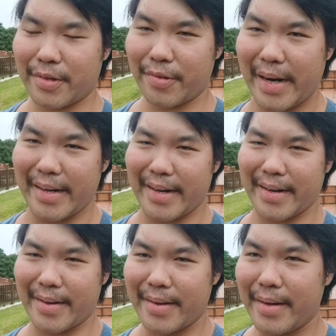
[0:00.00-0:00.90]

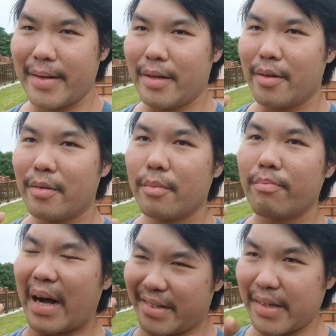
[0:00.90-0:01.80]
trading,
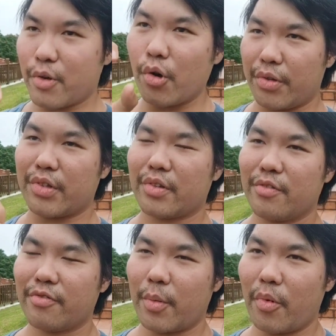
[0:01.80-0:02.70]
passing goods
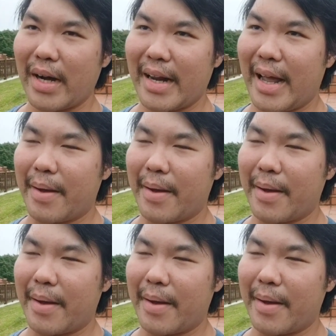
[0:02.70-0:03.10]
from one